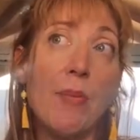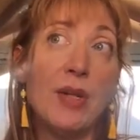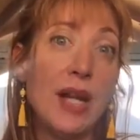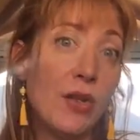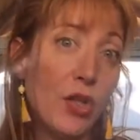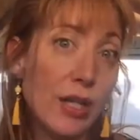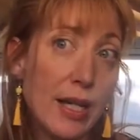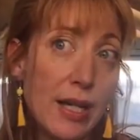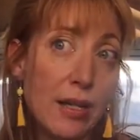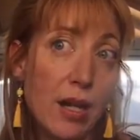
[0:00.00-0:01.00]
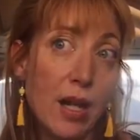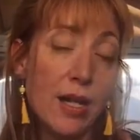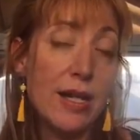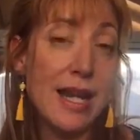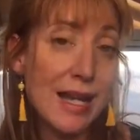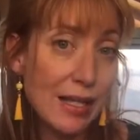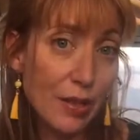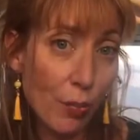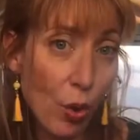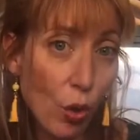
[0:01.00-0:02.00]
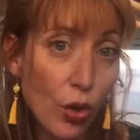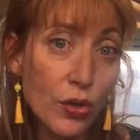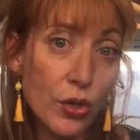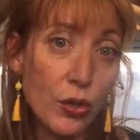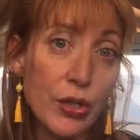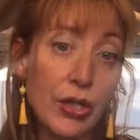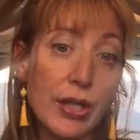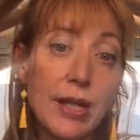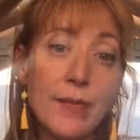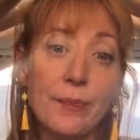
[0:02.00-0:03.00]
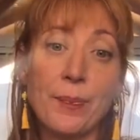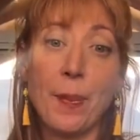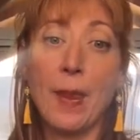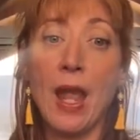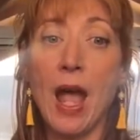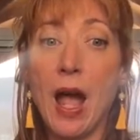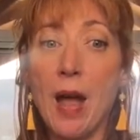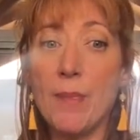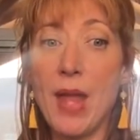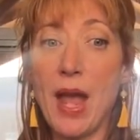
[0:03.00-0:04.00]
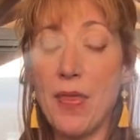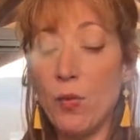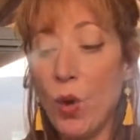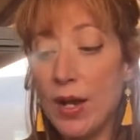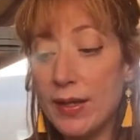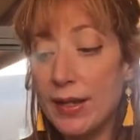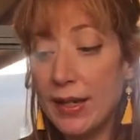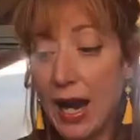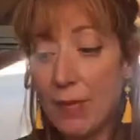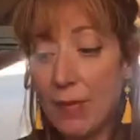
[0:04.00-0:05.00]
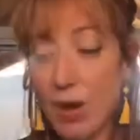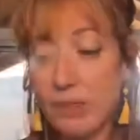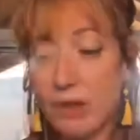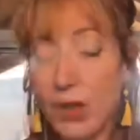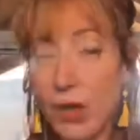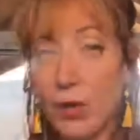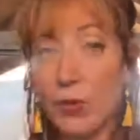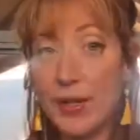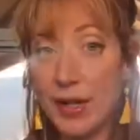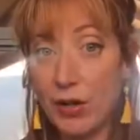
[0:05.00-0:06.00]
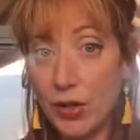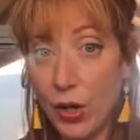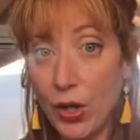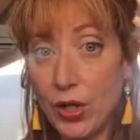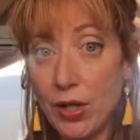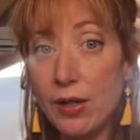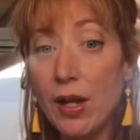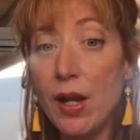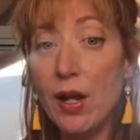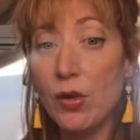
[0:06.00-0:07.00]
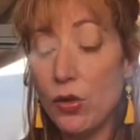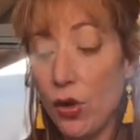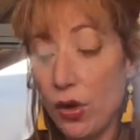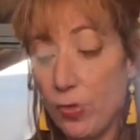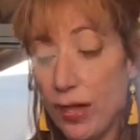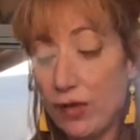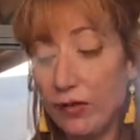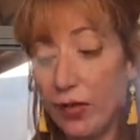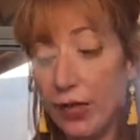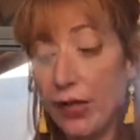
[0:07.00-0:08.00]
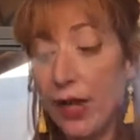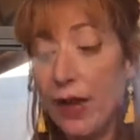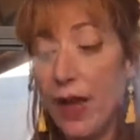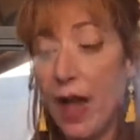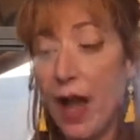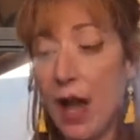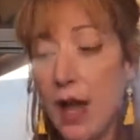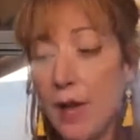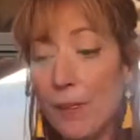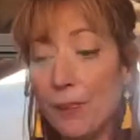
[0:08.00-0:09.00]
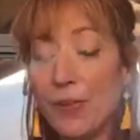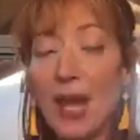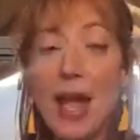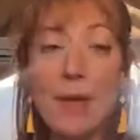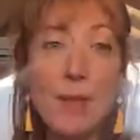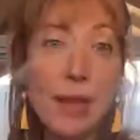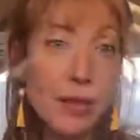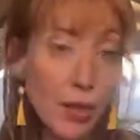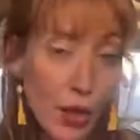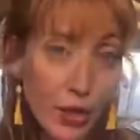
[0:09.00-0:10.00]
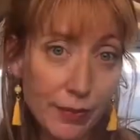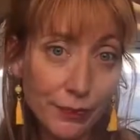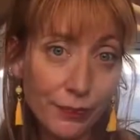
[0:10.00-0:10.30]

potentially needing support nutritionally. And the ones that came up for her were serotonin, norepinephrine, and melatonin.